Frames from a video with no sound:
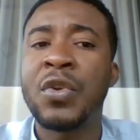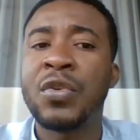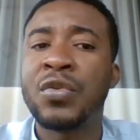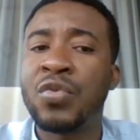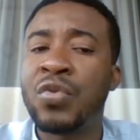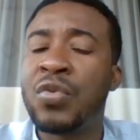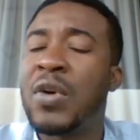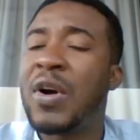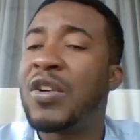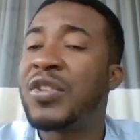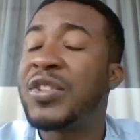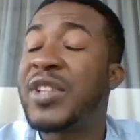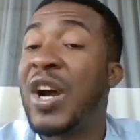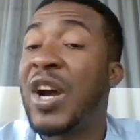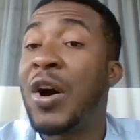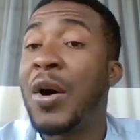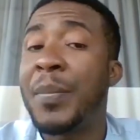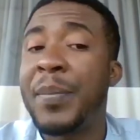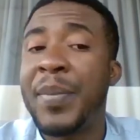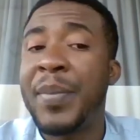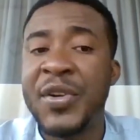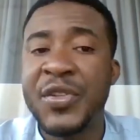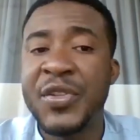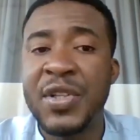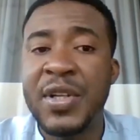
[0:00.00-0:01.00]
throughout our
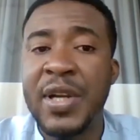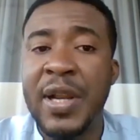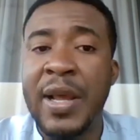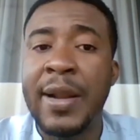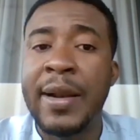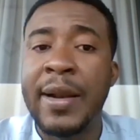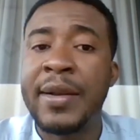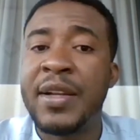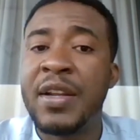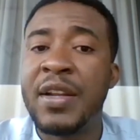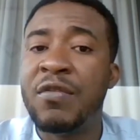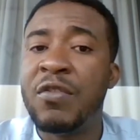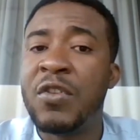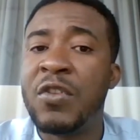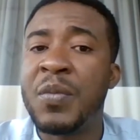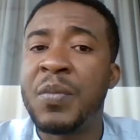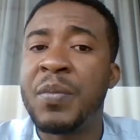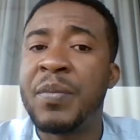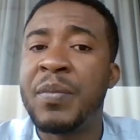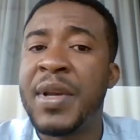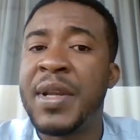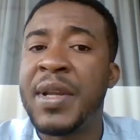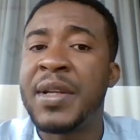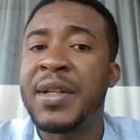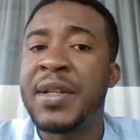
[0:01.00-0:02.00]
personal
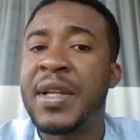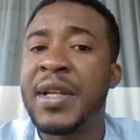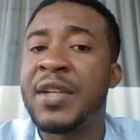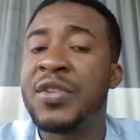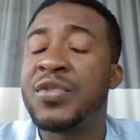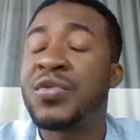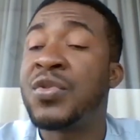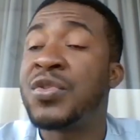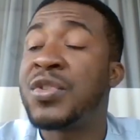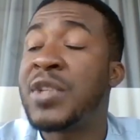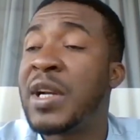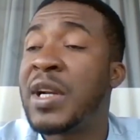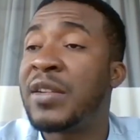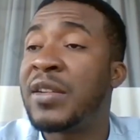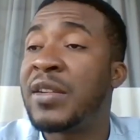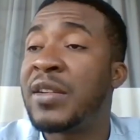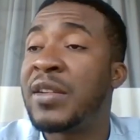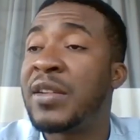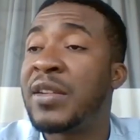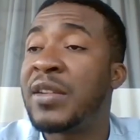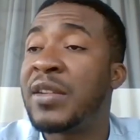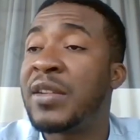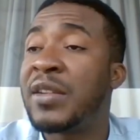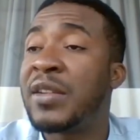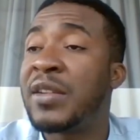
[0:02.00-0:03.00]
development and social
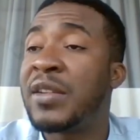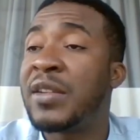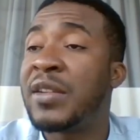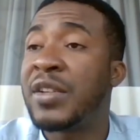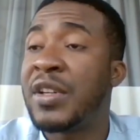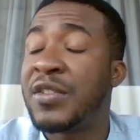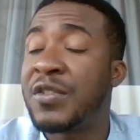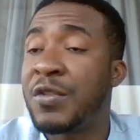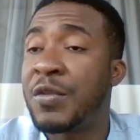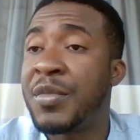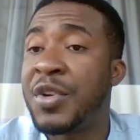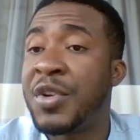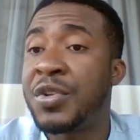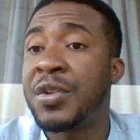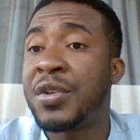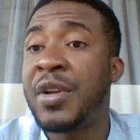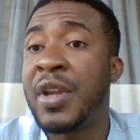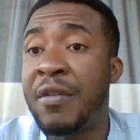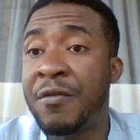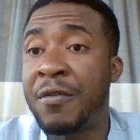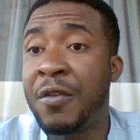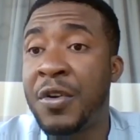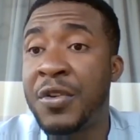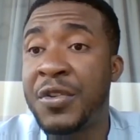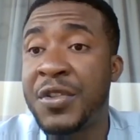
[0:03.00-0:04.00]
transformation
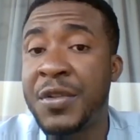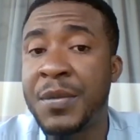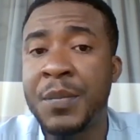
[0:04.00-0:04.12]
efforts.